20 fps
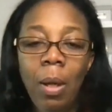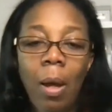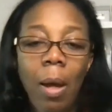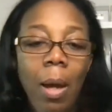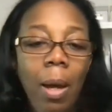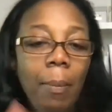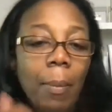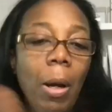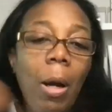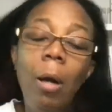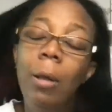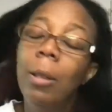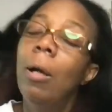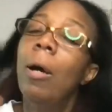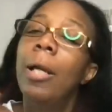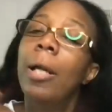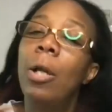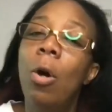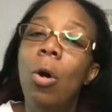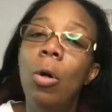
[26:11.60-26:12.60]
Um, and
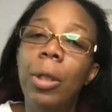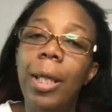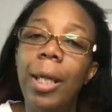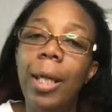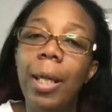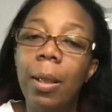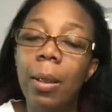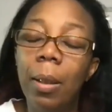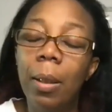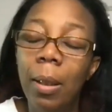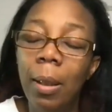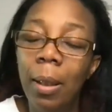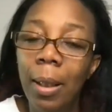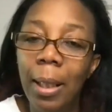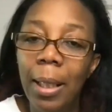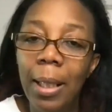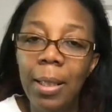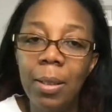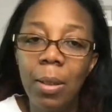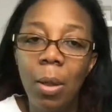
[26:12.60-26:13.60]
Iconic
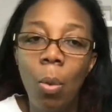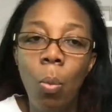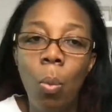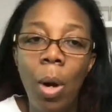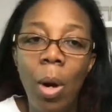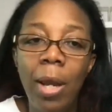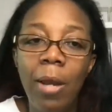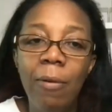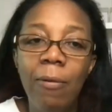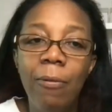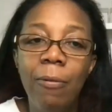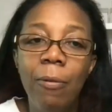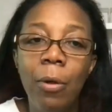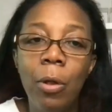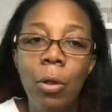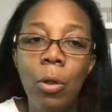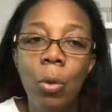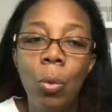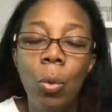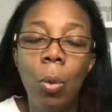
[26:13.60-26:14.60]
is a way for
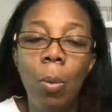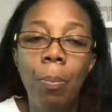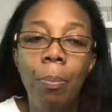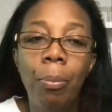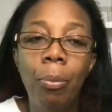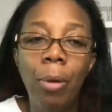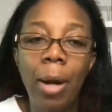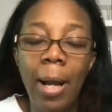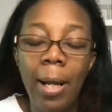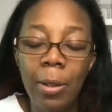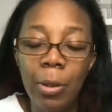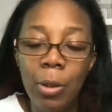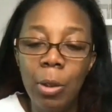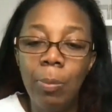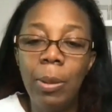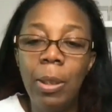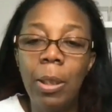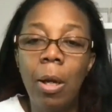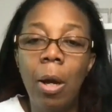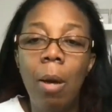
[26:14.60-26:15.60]
your brand to
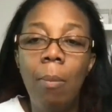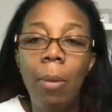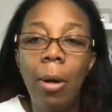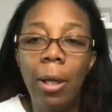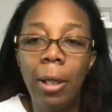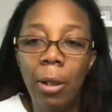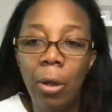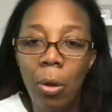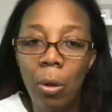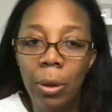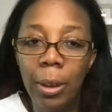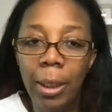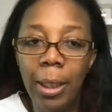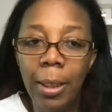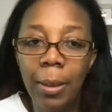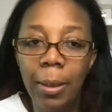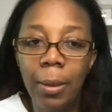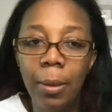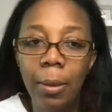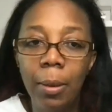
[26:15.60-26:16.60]
become
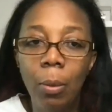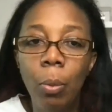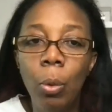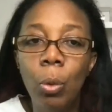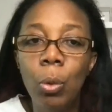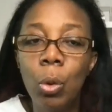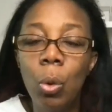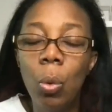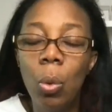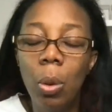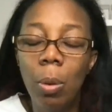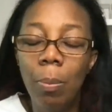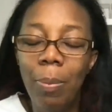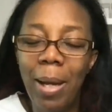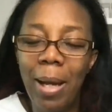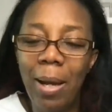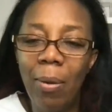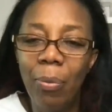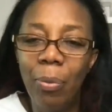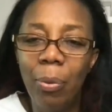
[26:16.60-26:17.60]
iconic. We'll talk
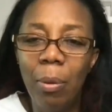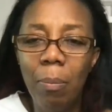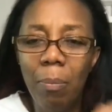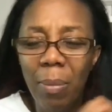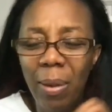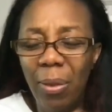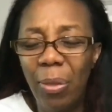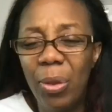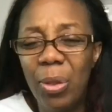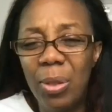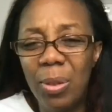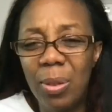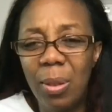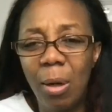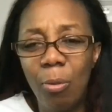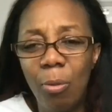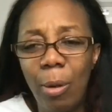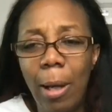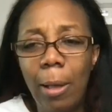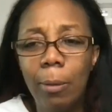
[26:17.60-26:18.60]
about the myths
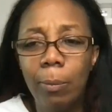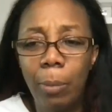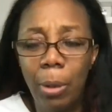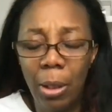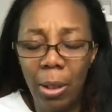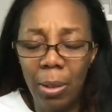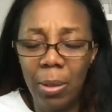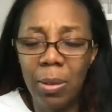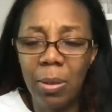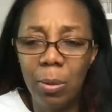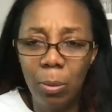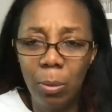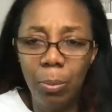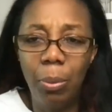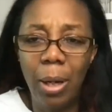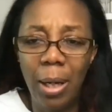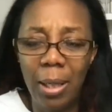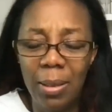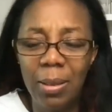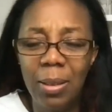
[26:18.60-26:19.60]
around personal
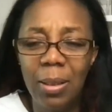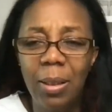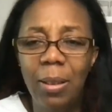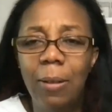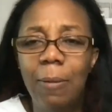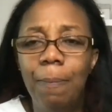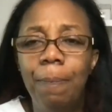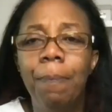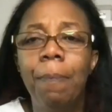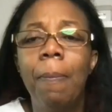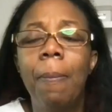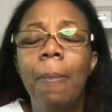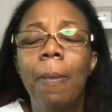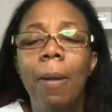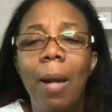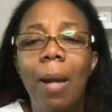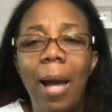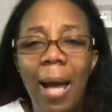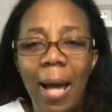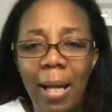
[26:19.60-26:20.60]
branding
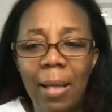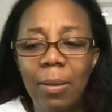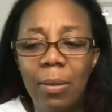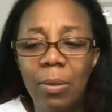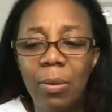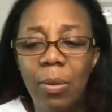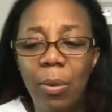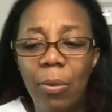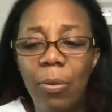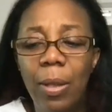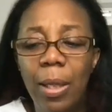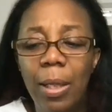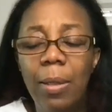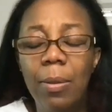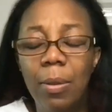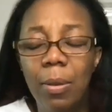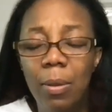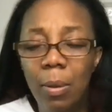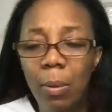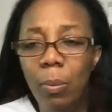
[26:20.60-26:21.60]
and the
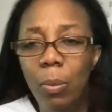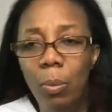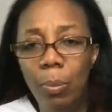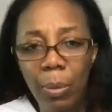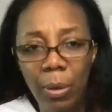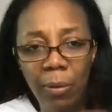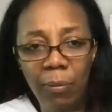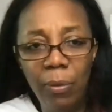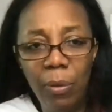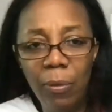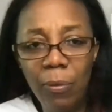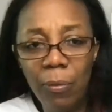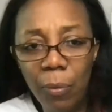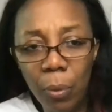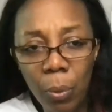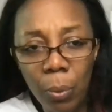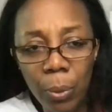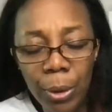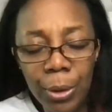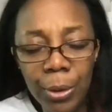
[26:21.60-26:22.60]
things that will move you
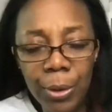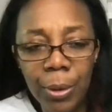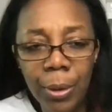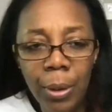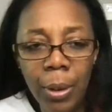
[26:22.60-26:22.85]
forward.